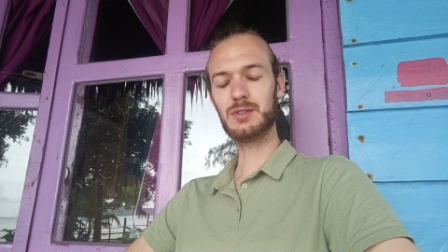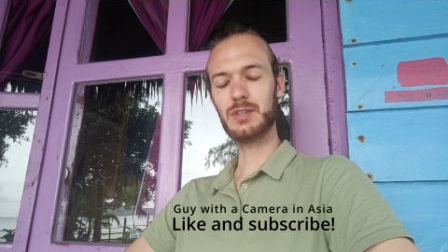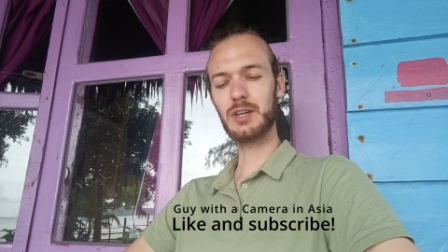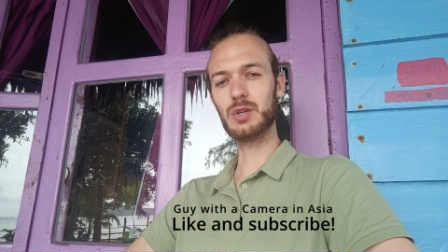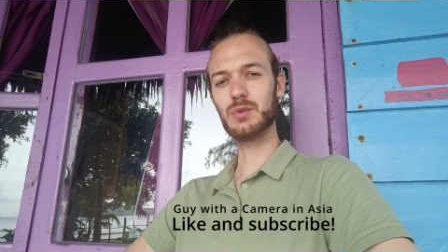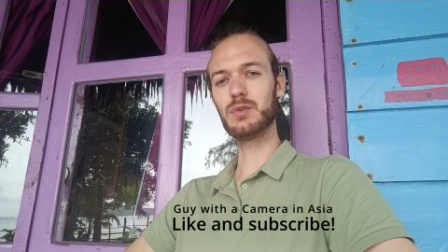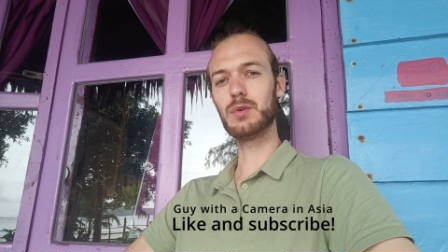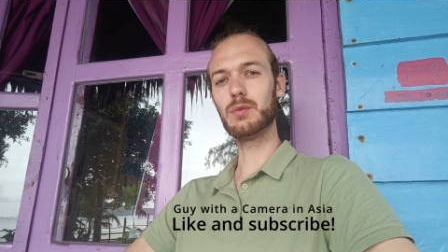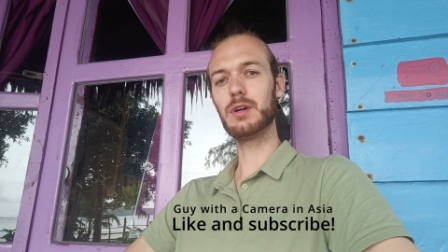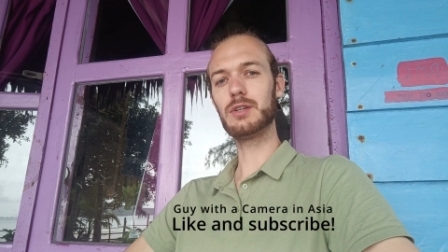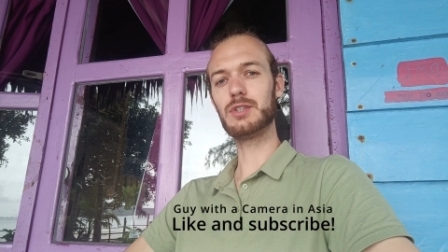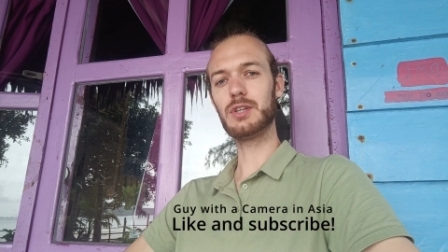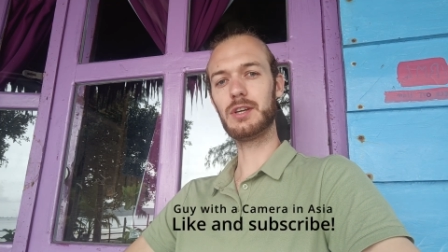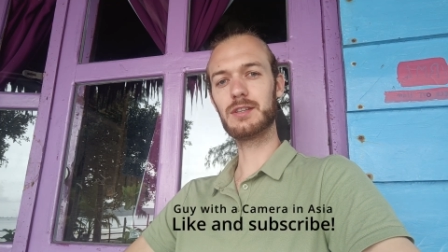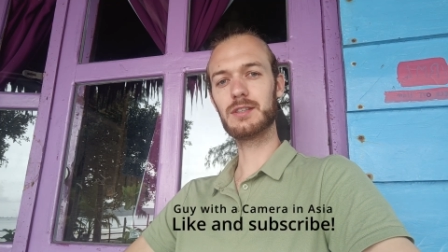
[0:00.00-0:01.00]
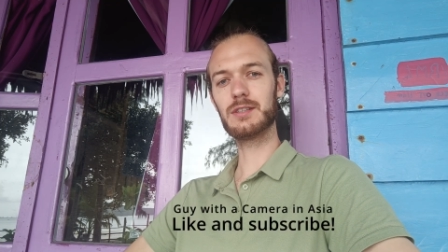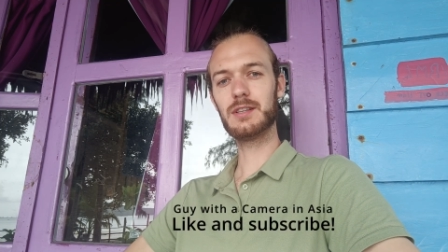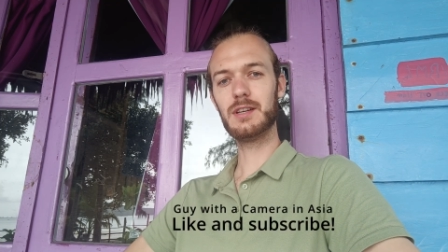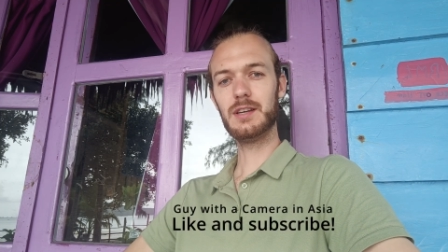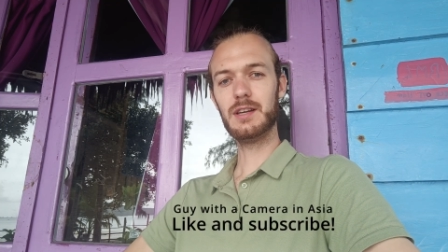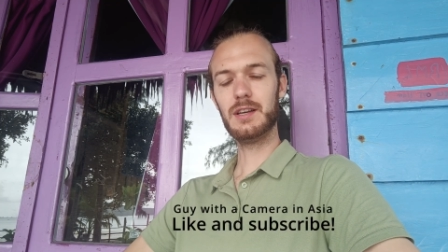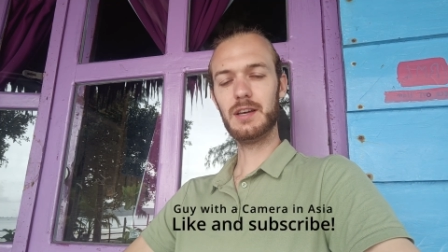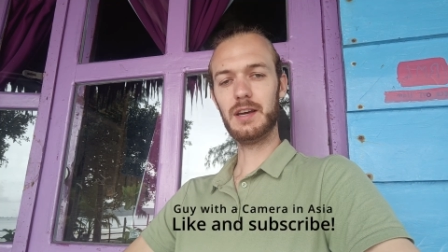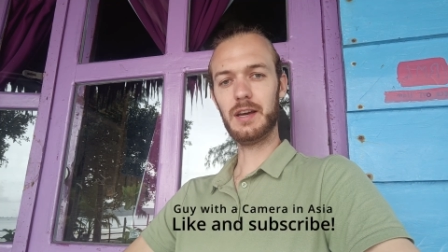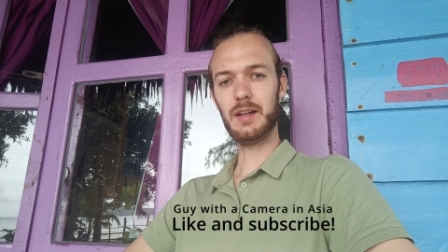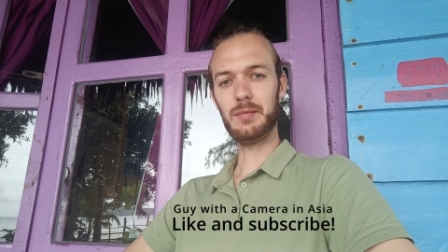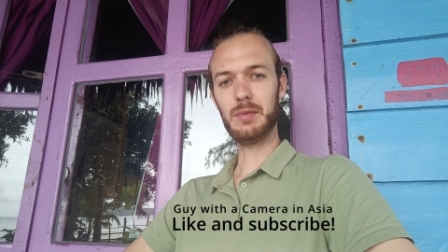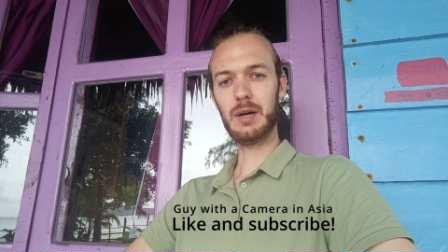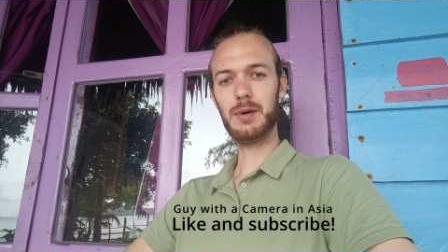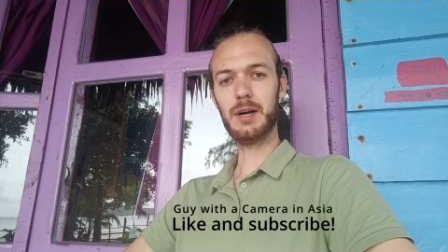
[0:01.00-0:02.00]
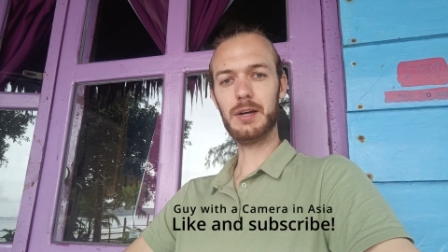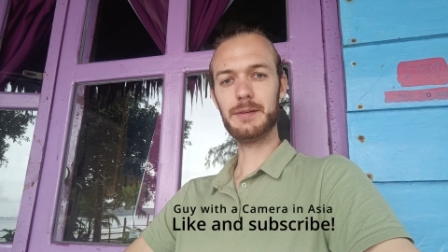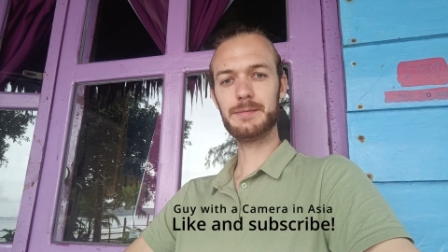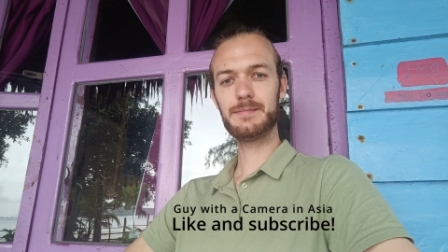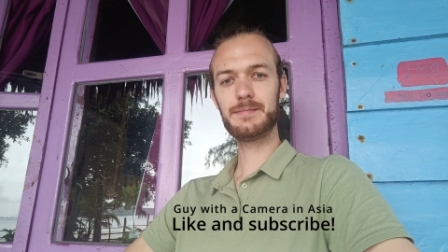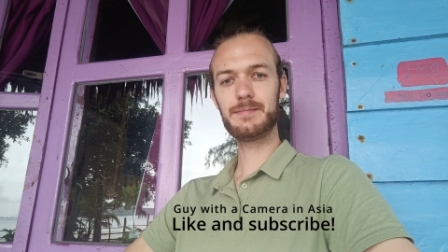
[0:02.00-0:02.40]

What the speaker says: Thank you for watching, and bye bye.